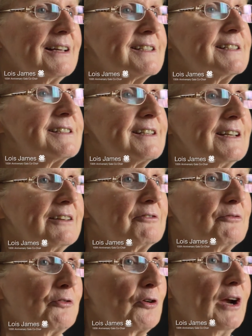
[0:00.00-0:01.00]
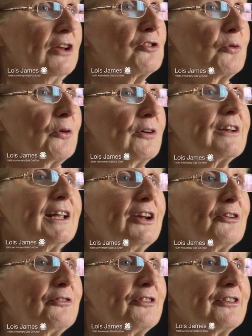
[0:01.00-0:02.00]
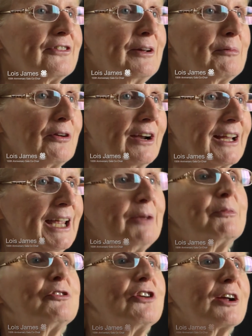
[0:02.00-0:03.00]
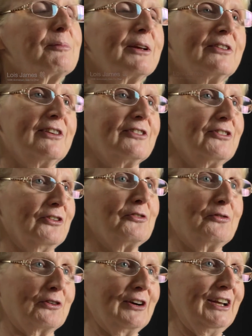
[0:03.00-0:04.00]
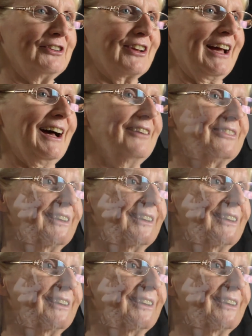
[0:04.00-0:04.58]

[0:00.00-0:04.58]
assistant 4-H coordinator for the summer and came to check my sister's 4-H calf,